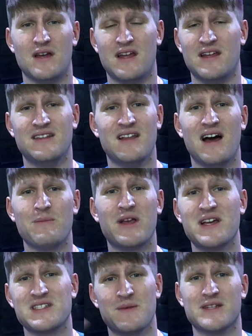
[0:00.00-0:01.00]
And not
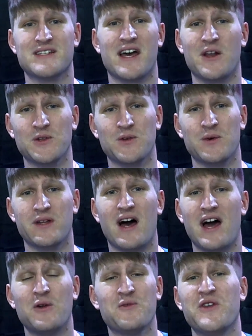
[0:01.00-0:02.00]
because I'm entitled to it.
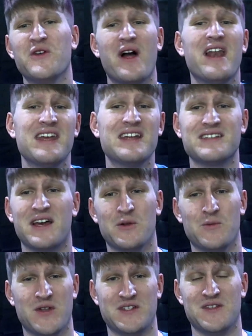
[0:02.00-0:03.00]
I don't feel any
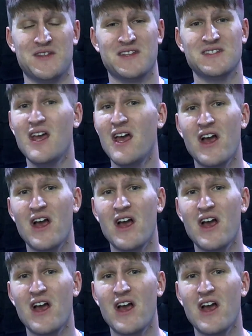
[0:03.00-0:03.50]
entitlement to this.